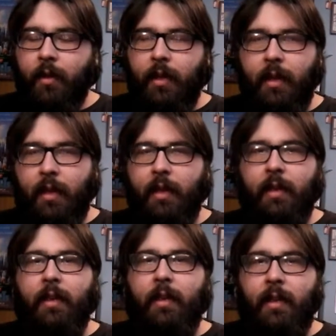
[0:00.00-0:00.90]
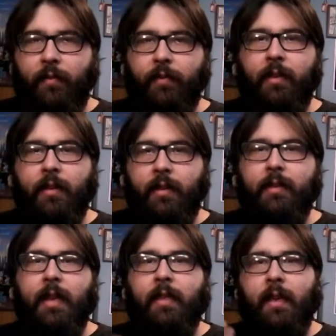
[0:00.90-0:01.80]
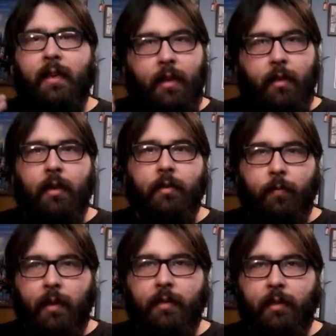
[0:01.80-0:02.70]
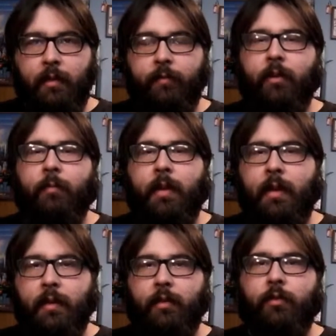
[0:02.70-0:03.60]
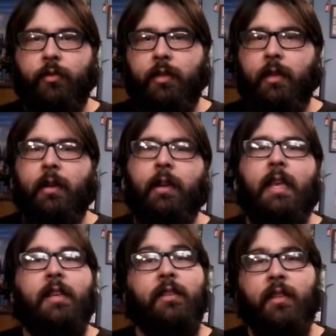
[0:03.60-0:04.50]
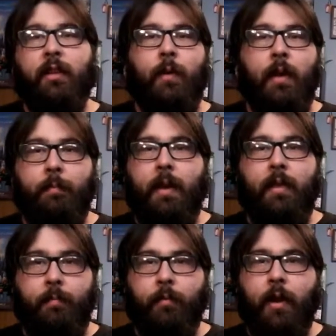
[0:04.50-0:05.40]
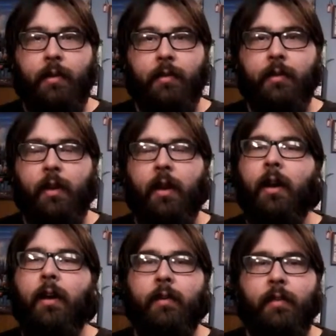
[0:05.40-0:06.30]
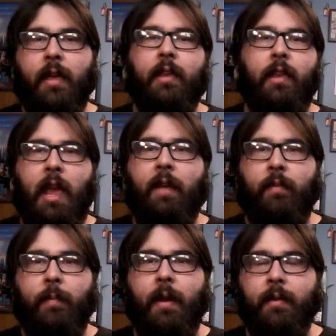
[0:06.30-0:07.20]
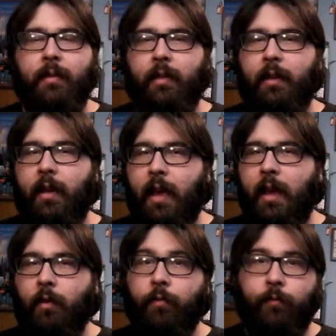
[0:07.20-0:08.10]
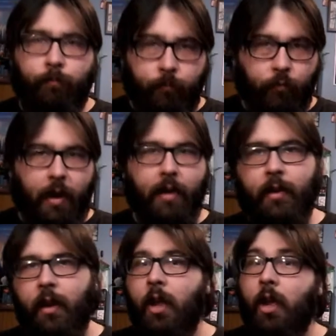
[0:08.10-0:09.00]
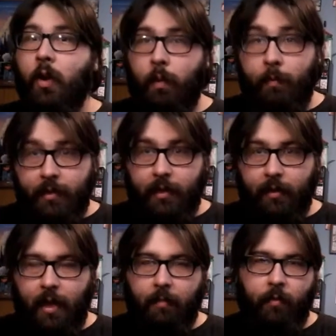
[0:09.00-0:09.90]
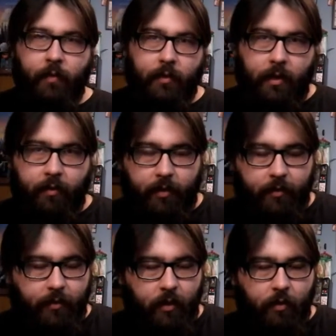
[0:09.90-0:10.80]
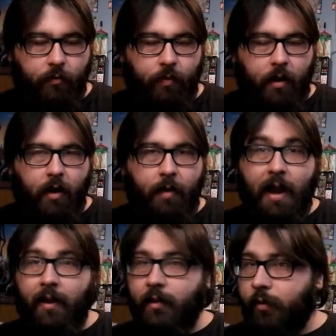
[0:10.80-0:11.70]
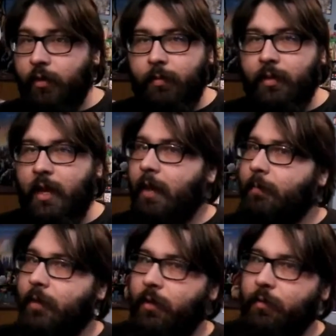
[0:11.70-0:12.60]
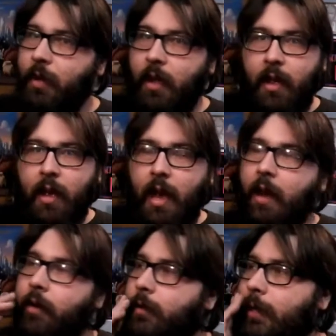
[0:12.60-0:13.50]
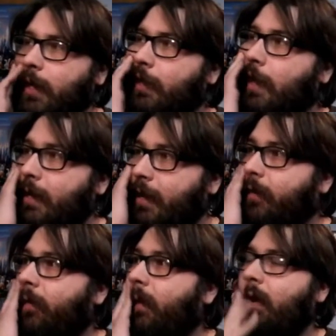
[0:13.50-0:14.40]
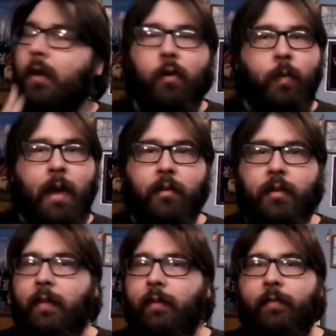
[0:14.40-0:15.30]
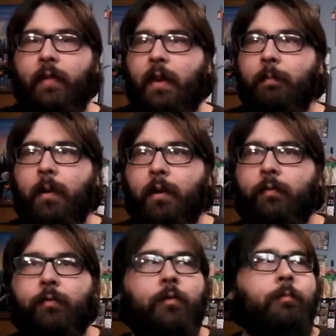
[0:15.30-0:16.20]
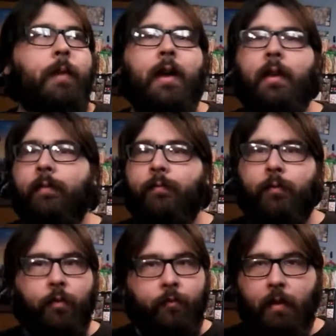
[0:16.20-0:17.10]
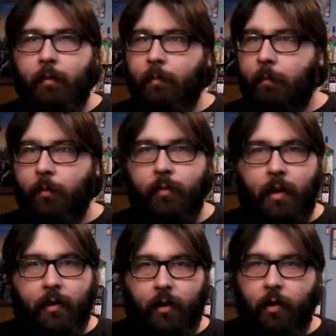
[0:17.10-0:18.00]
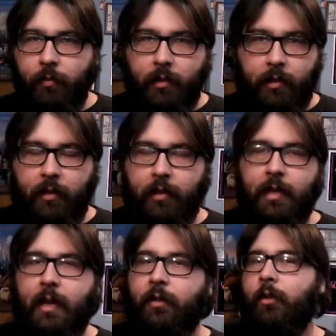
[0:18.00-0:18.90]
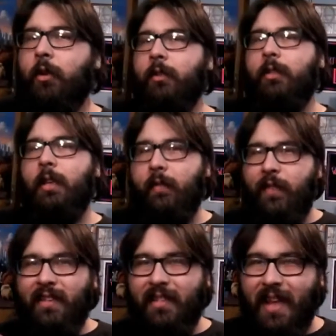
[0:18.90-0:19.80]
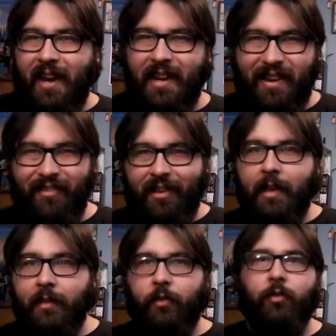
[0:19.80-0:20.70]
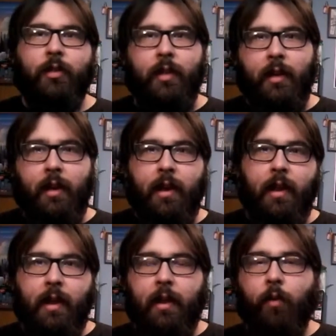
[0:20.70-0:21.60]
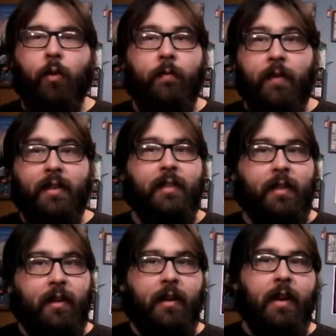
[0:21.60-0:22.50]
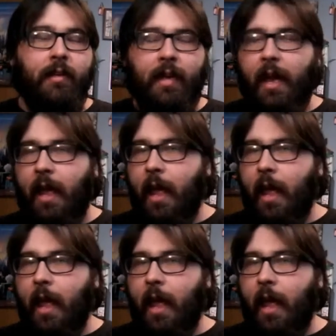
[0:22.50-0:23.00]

He definitely did say that he does want to see the film. He is interested in it. He just didn't want to pay the price that you have to pay to see it. And granted, we've been seeing a lot of movies lately, so and it's Christmas time, so I understand the idea if rather save the $15 to buy a gift for a family member than to go see the Disaster Artist if he's not nearly as interested in it or invested in it as I